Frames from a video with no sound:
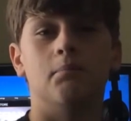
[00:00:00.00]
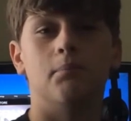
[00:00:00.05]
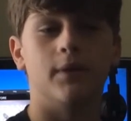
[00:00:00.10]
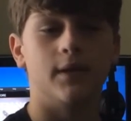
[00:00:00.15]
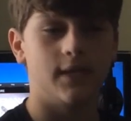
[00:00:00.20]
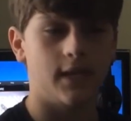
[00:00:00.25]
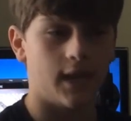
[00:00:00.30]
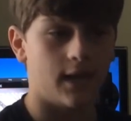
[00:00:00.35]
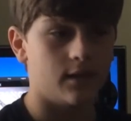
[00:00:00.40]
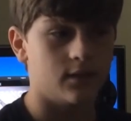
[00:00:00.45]

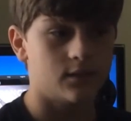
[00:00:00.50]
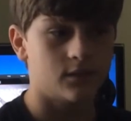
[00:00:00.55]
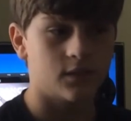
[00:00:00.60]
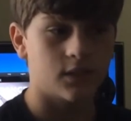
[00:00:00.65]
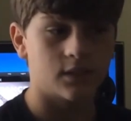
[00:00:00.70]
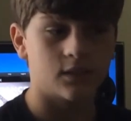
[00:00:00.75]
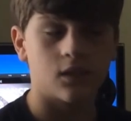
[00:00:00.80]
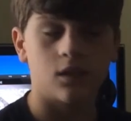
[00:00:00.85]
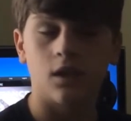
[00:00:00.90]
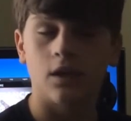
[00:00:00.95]
But yeah,
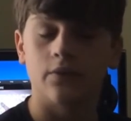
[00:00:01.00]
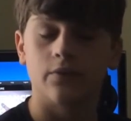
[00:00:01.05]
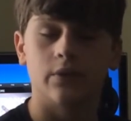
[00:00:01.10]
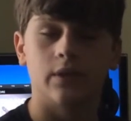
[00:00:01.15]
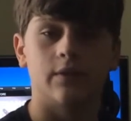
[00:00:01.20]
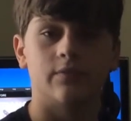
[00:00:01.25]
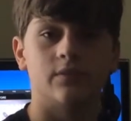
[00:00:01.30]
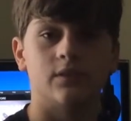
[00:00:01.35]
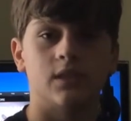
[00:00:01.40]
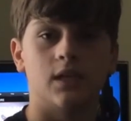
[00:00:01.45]
so that's all I
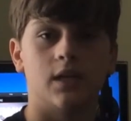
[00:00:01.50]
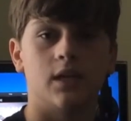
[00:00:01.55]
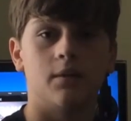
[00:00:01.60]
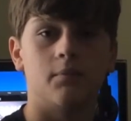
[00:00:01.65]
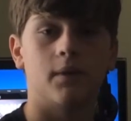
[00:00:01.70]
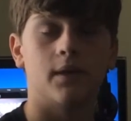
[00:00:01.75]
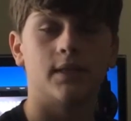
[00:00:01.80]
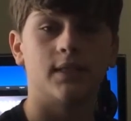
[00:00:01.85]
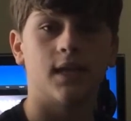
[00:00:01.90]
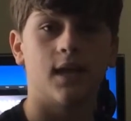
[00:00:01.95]
really have to say
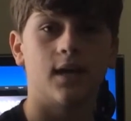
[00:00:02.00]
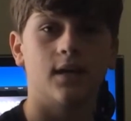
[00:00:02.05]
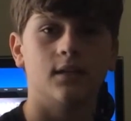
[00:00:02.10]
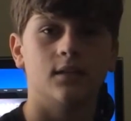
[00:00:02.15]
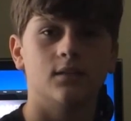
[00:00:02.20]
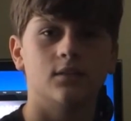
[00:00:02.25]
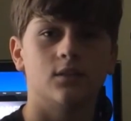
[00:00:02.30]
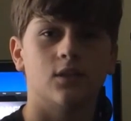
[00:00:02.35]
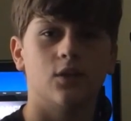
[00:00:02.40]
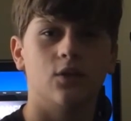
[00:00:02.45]
about that.
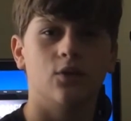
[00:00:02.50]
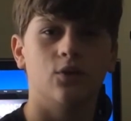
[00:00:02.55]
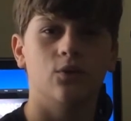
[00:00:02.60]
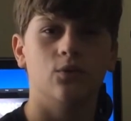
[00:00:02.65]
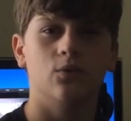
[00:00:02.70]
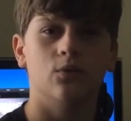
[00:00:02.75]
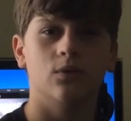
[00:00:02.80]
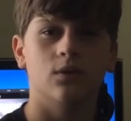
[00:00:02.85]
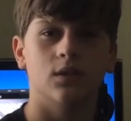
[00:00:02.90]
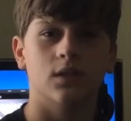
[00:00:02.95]

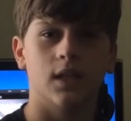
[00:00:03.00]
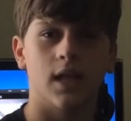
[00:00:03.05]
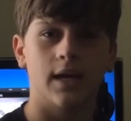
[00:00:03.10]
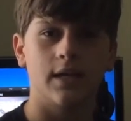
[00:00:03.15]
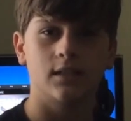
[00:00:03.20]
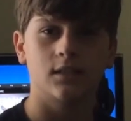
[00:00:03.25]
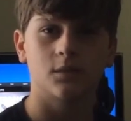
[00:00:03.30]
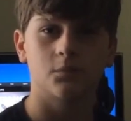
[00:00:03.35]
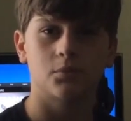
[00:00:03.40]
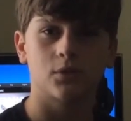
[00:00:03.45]
So
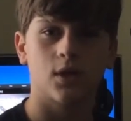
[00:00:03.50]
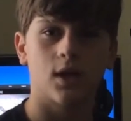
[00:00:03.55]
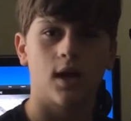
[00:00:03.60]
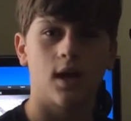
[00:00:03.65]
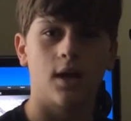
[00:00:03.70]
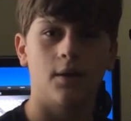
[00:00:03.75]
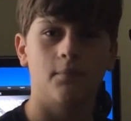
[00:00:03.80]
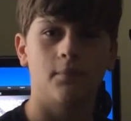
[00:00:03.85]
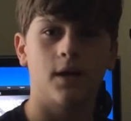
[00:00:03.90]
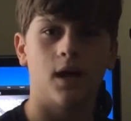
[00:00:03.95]
like,
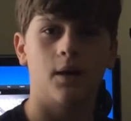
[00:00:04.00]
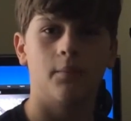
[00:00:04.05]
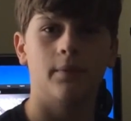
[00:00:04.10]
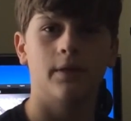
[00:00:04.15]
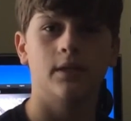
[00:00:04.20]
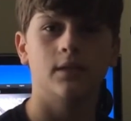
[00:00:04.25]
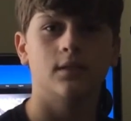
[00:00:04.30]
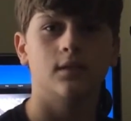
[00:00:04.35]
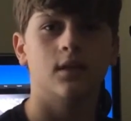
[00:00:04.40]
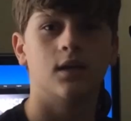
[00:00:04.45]
subscribe,
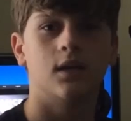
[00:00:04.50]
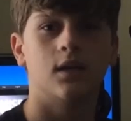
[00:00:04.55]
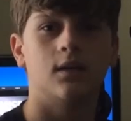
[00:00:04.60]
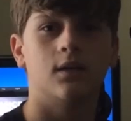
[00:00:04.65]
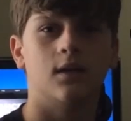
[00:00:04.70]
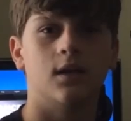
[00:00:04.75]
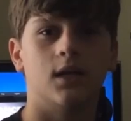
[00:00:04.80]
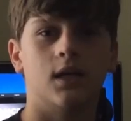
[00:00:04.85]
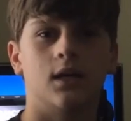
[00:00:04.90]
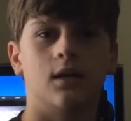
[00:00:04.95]
comment.
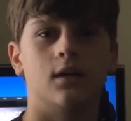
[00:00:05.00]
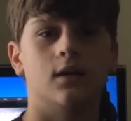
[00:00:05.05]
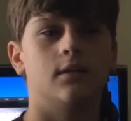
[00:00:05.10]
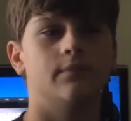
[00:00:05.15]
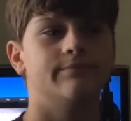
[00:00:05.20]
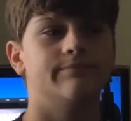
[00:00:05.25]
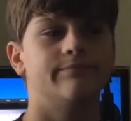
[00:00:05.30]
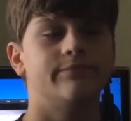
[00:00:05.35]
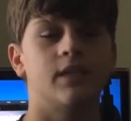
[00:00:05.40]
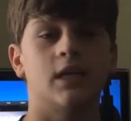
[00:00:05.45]

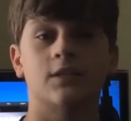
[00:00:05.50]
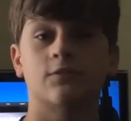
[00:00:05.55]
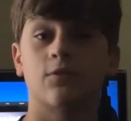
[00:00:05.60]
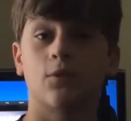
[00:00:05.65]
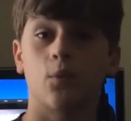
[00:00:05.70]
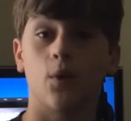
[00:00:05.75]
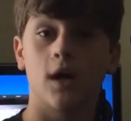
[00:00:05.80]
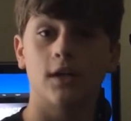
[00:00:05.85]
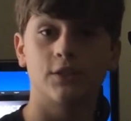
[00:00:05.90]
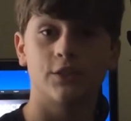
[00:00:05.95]
Thanks
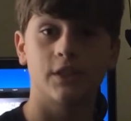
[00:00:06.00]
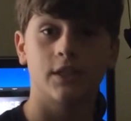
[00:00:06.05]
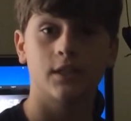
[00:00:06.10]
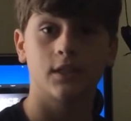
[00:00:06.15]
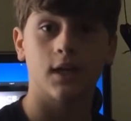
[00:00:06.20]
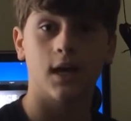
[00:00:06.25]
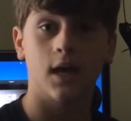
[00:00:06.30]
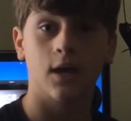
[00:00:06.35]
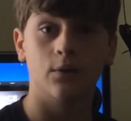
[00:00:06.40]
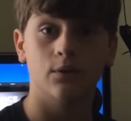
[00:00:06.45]
for
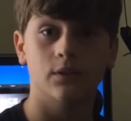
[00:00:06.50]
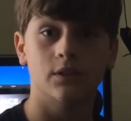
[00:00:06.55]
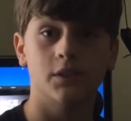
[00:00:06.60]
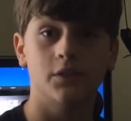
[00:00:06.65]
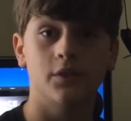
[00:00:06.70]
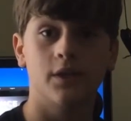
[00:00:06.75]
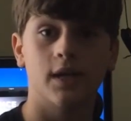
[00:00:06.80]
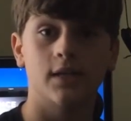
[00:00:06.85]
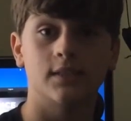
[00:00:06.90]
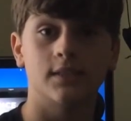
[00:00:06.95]
watching. I will
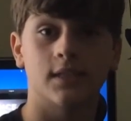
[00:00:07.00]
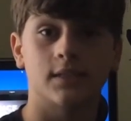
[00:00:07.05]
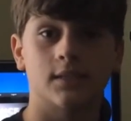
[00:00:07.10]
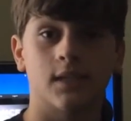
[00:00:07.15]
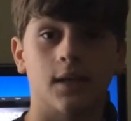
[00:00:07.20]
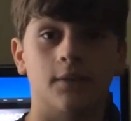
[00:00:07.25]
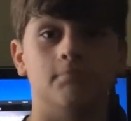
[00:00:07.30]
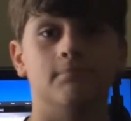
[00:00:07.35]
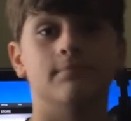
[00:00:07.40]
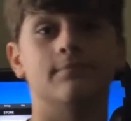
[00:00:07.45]
see you guys next
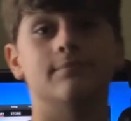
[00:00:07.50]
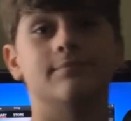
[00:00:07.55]
time.